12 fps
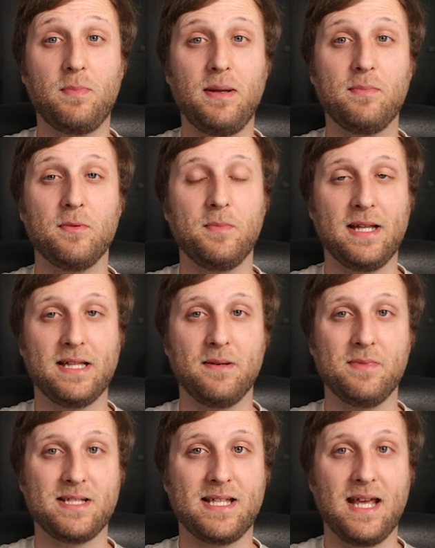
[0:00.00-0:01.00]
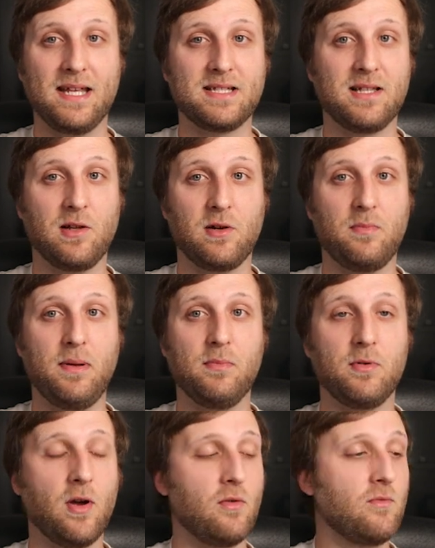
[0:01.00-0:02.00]
of people make their mistakes and a lot of
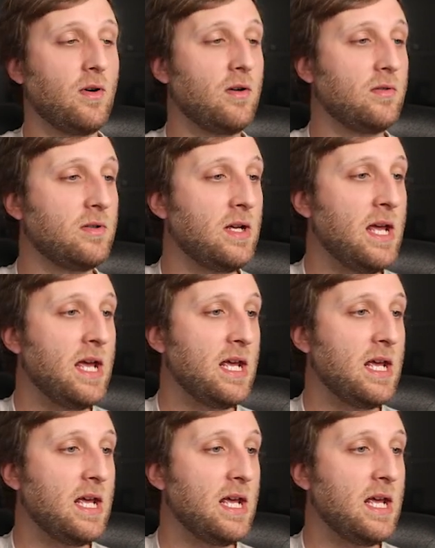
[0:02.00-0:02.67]
people go wrong,